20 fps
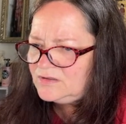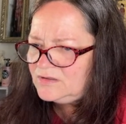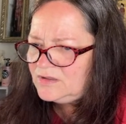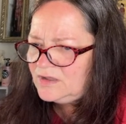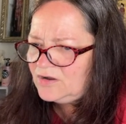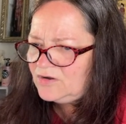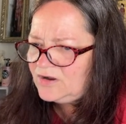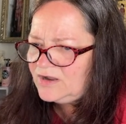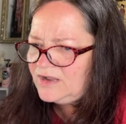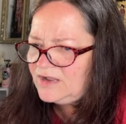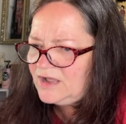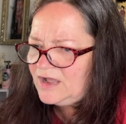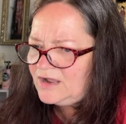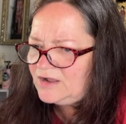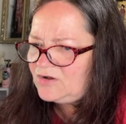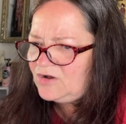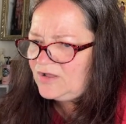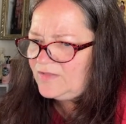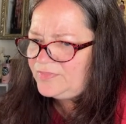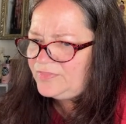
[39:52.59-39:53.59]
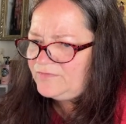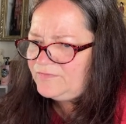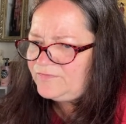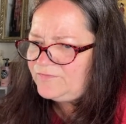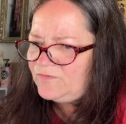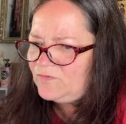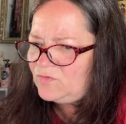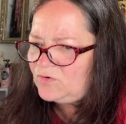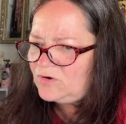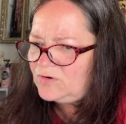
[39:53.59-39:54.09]
All right, I got the
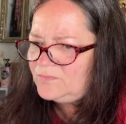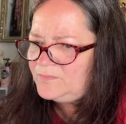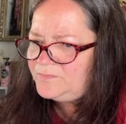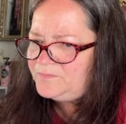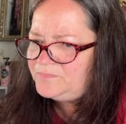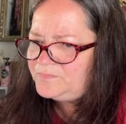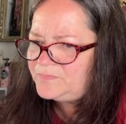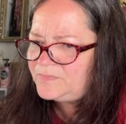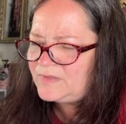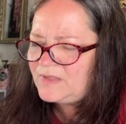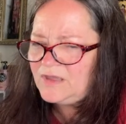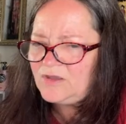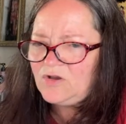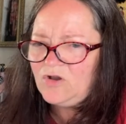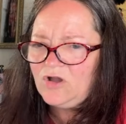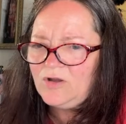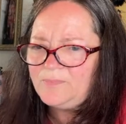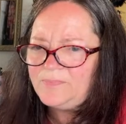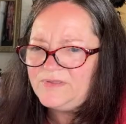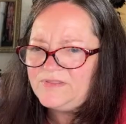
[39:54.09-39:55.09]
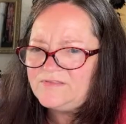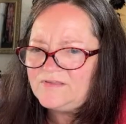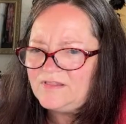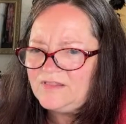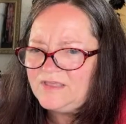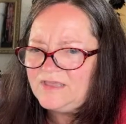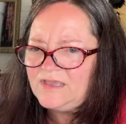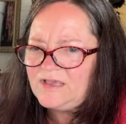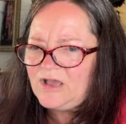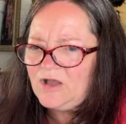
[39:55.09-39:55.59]
form. I copied the link.